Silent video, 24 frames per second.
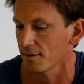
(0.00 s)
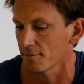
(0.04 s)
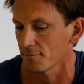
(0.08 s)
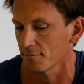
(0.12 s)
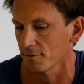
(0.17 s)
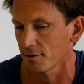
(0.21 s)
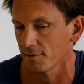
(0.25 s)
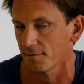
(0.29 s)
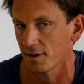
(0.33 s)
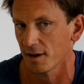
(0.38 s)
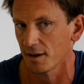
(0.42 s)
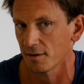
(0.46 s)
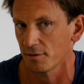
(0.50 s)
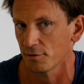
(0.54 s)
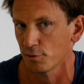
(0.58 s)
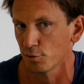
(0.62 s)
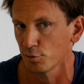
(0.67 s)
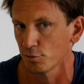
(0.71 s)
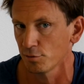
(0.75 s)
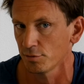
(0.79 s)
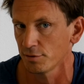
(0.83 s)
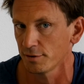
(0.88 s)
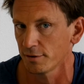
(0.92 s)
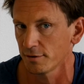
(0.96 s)
We've had
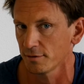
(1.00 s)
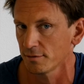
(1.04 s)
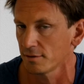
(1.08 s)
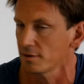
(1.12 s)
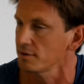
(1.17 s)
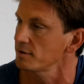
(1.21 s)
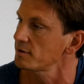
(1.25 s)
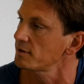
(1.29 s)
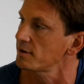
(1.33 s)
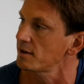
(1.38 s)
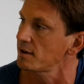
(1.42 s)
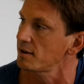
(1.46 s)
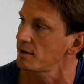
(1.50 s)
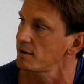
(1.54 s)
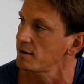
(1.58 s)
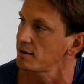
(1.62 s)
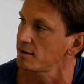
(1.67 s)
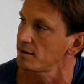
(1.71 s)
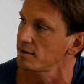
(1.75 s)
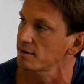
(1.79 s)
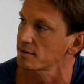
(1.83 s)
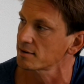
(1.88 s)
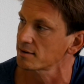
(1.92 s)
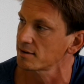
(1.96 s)
2 students that
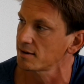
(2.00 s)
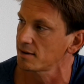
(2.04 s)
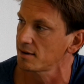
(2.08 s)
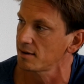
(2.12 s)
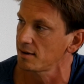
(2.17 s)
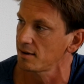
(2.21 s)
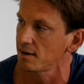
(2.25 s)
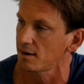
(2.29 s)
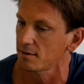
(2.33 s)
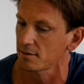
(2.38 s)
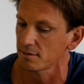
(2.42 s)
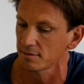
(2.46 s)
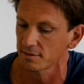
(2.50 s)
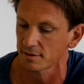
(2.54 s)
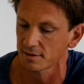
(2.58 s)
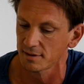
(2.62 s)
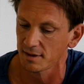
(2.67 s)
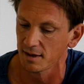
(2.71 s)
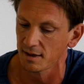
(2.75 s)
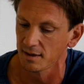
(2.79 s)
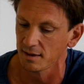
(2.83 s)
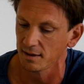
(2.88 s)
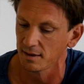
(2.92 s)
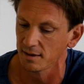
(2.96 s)
had an
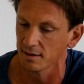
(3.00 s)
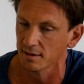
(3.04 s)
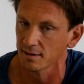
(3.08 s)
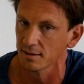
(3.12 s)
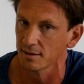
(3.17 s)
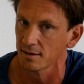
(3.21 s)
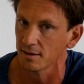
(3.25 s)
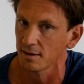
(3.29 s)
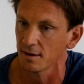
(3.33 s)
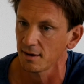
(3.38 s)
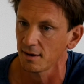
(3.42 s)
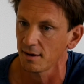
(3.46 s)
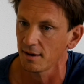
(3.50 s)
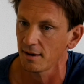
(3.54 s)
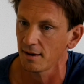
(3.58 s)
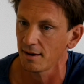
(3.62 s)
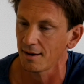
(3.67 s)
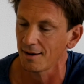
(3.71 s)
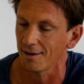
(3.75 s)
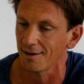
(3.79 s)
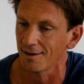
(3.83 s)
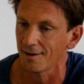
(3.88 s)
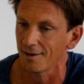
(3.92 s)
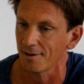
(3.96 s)
outstanding
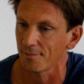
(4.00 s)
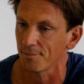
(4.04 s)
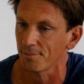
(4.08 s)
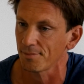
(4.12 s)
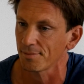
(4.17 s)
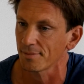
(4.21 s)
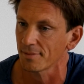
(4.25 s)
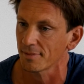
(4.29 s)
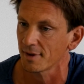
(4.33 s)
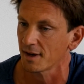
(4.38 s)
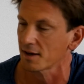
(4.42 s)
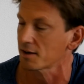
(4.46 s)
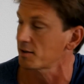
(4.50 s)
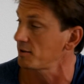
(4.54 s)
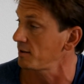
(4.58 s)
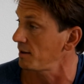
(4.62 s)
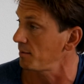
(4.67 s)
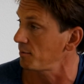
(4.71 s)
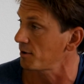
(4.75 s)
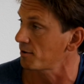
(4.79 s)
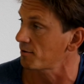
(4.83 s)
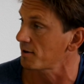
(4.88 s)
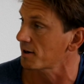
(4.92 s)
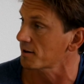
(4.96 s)

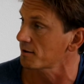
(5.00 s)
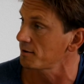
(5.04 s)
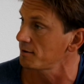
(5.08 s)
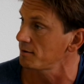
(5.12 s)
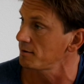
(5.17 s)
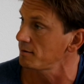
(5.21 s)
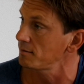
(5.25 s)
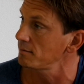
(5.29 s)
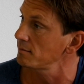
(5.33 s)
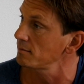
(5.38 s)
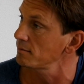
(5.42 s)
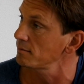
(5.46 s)
academic record,